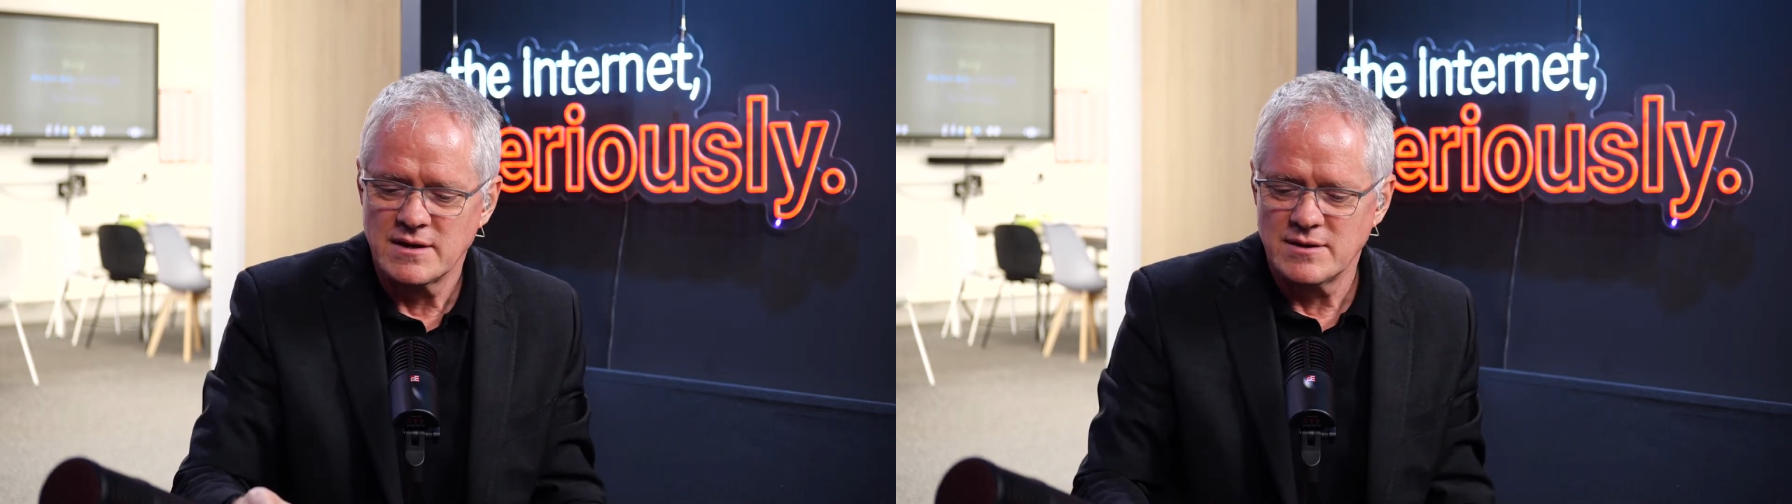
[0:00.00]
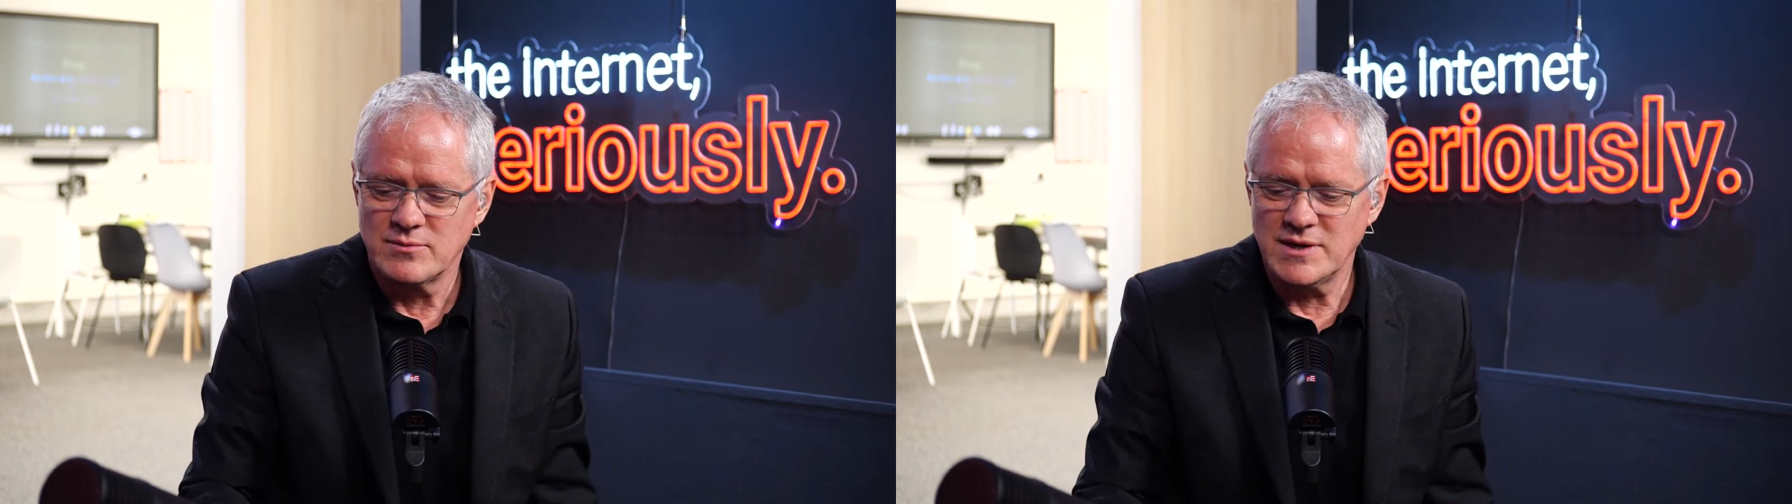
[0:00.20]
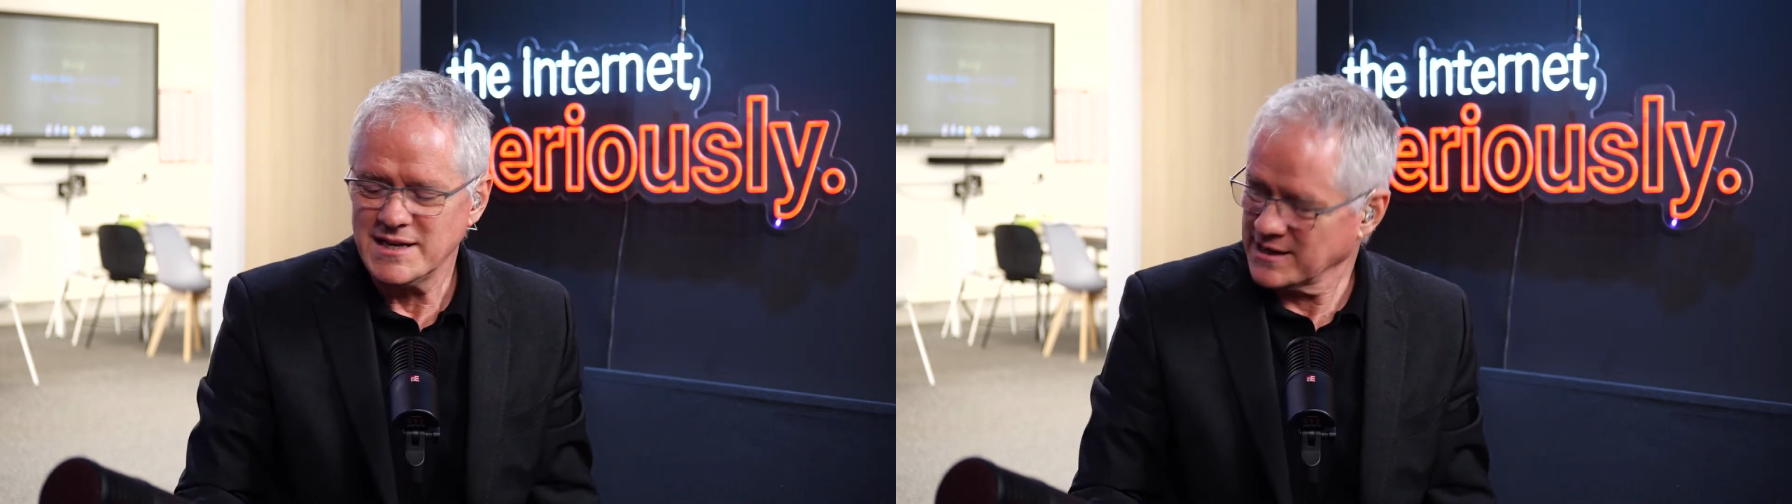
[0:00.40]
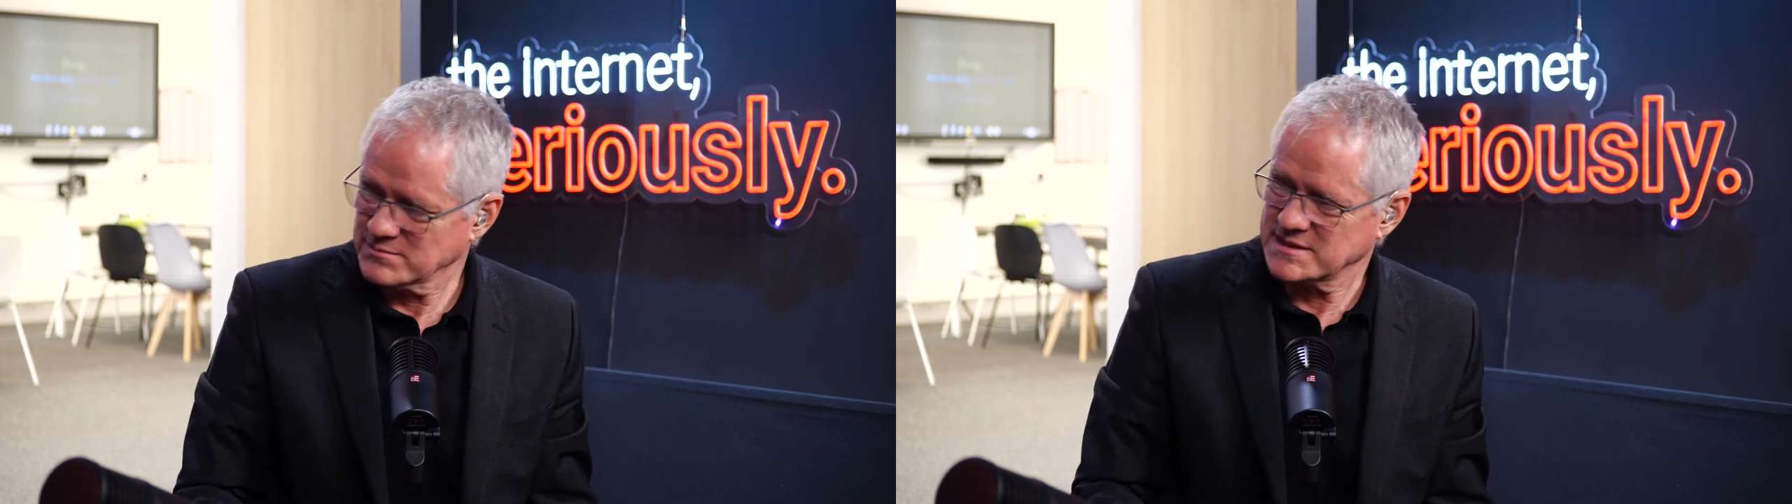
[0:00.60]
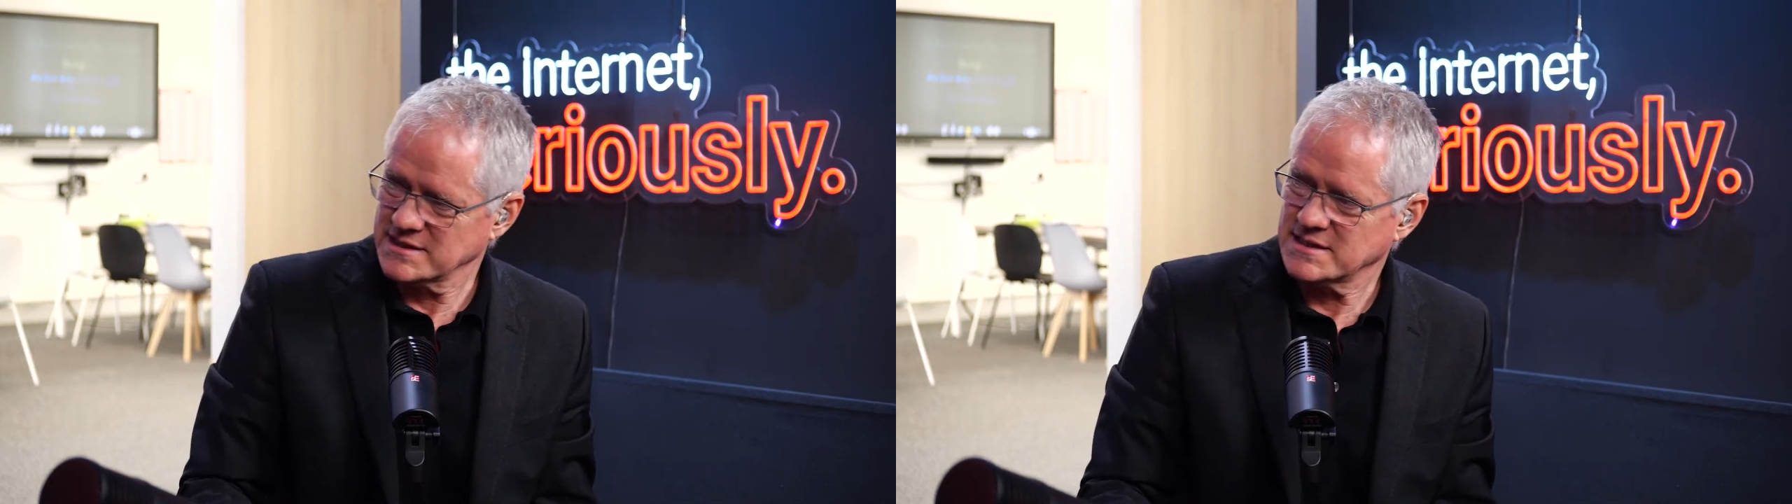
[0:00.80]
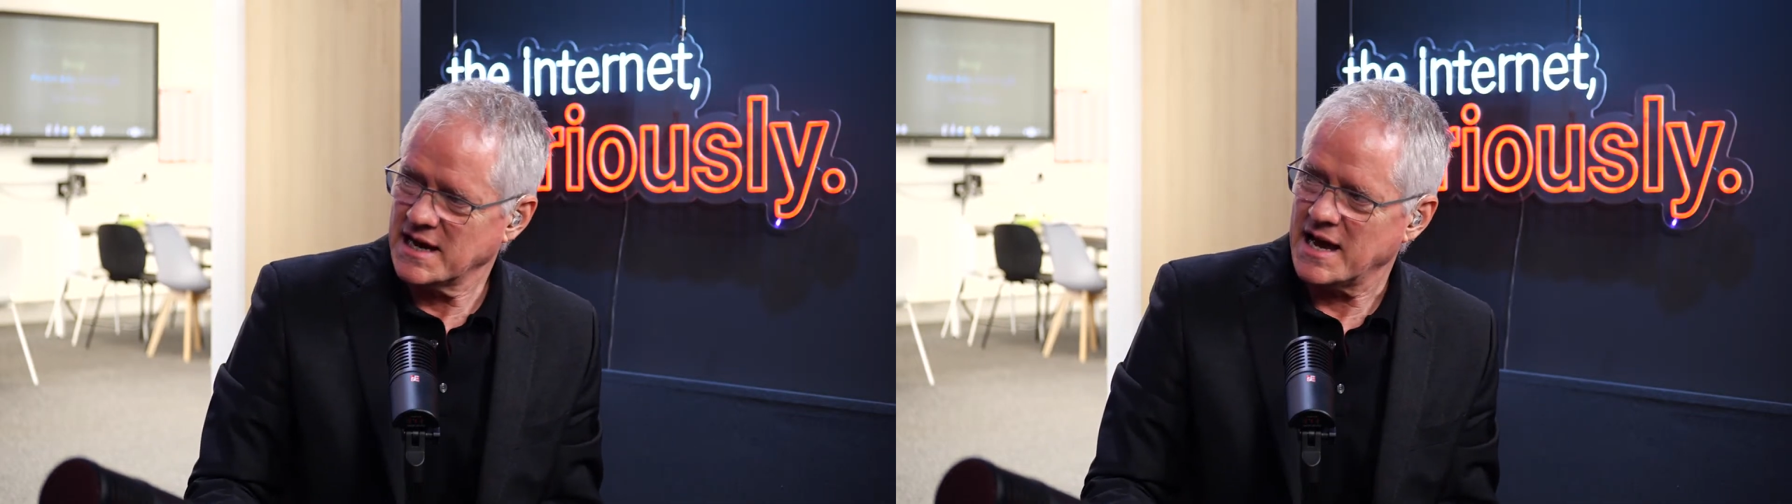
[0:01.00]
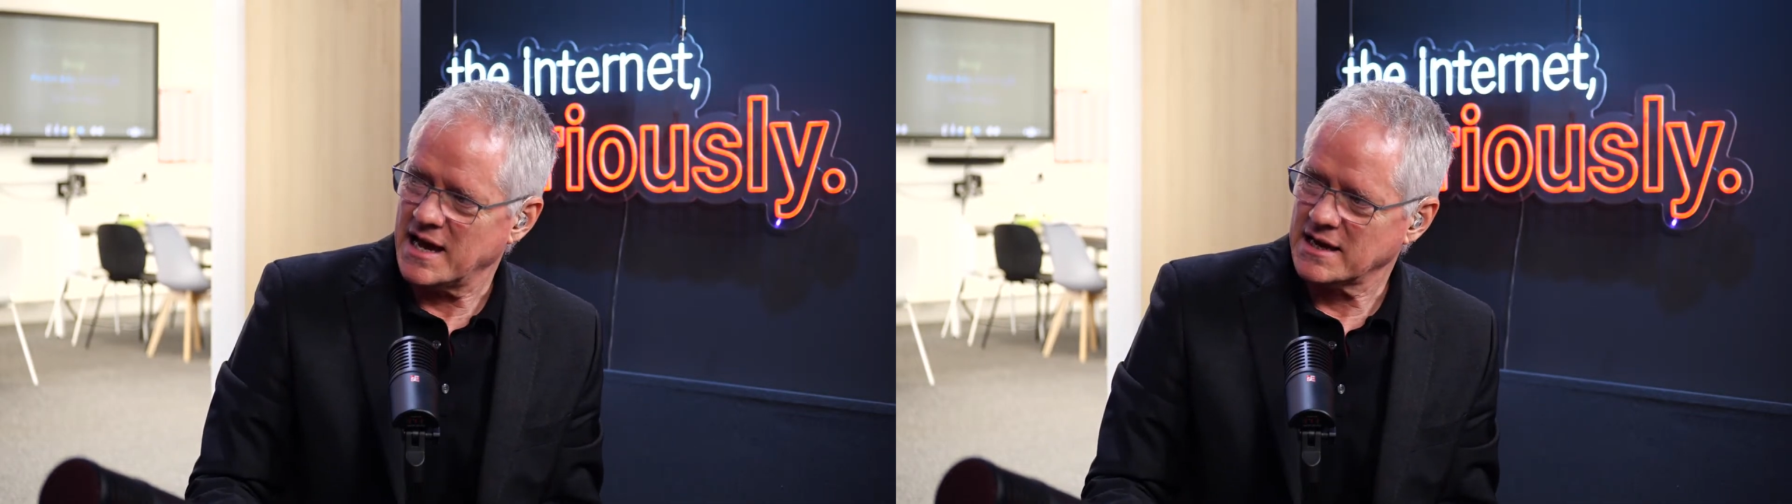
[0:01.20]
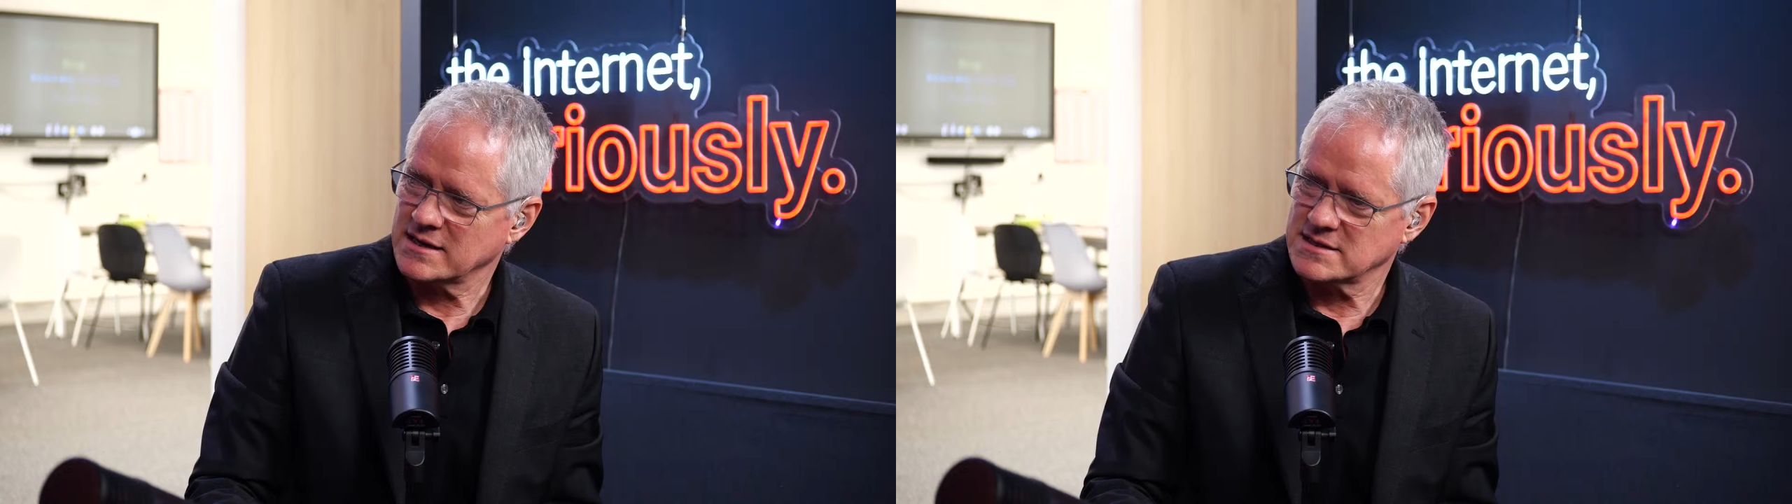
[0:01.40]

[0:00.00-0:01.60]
when it comes to tech,